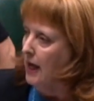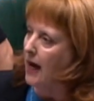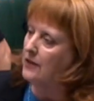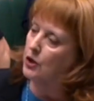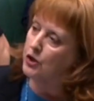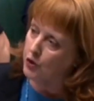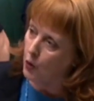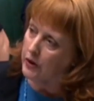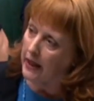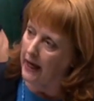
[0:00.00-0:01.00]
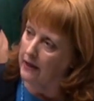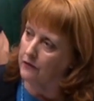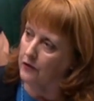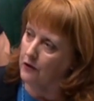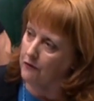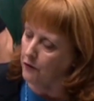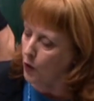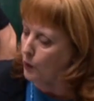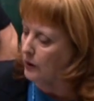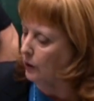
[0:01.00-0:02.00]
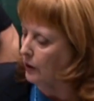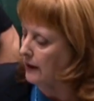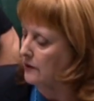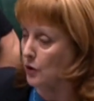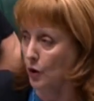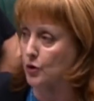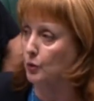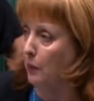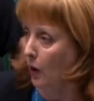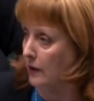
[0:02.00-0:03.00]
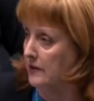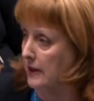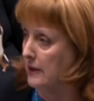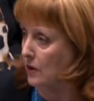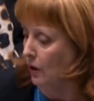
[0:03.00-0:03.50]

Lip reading: as a shorthand for the forward-looking social policies